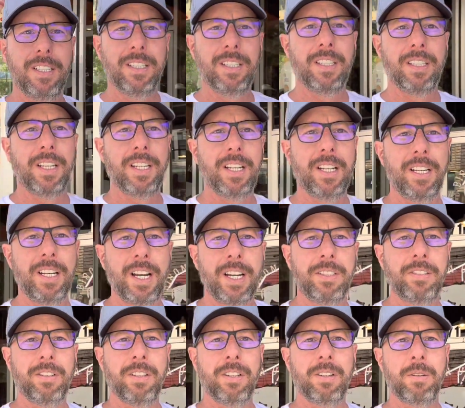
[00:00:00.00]
like a
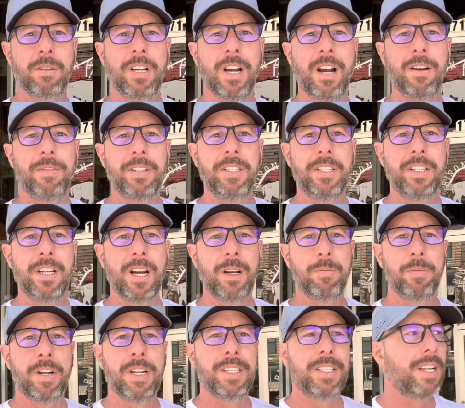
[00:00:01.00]
nice little coffee shop
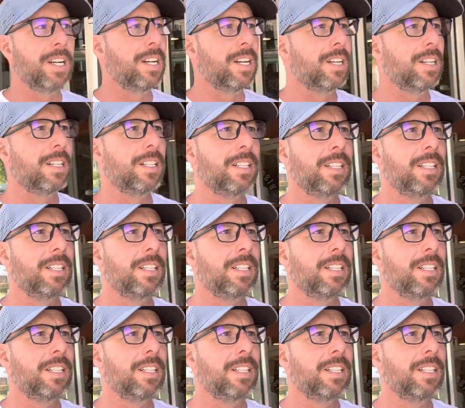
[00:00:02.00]
right there.